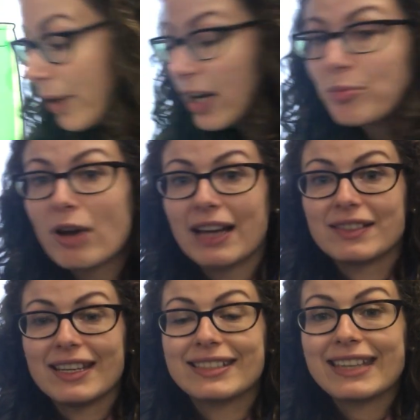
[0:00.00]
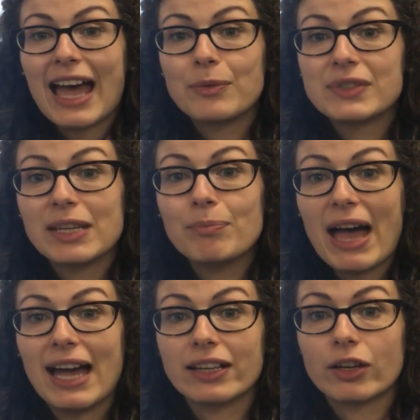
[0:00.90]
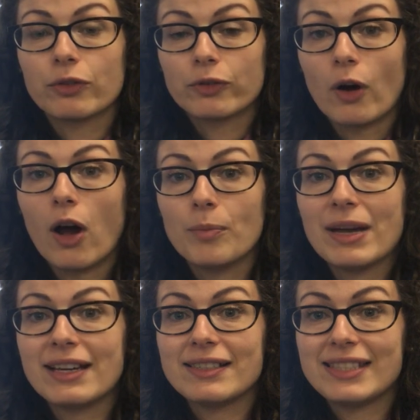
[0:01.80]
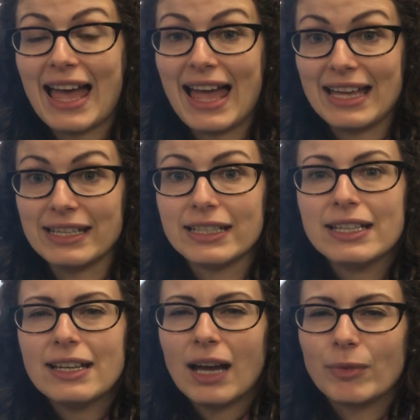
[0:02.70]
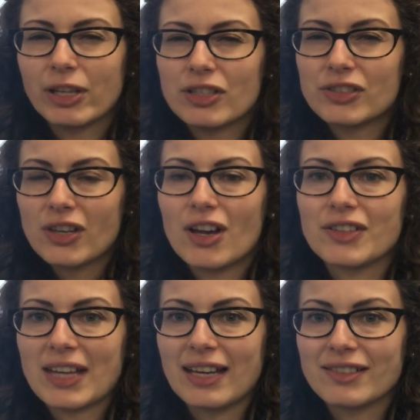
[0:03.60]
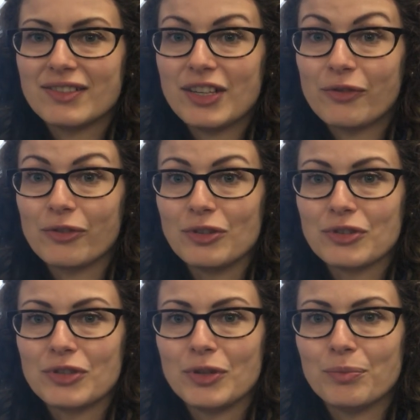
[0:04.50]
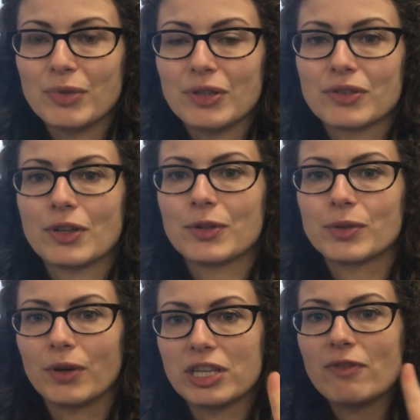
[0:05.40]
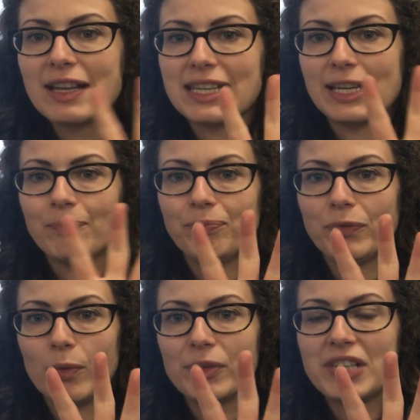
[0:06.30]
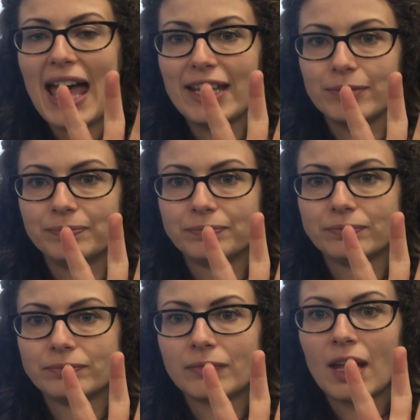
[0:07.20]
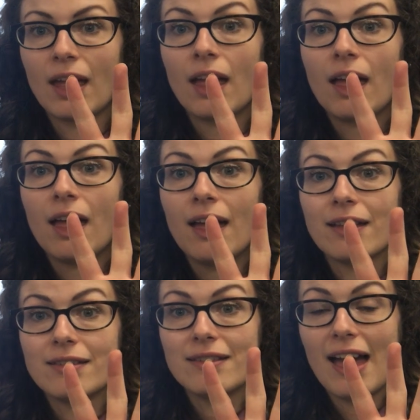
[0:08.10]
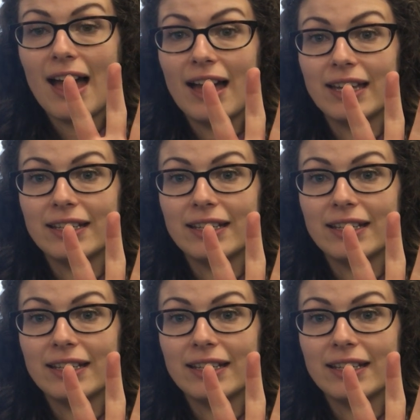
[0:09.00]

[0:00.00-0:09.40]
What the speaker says: we're going to practice counting back from 10. And we're going to start at different numbers. So are you ready? Number 10, 9,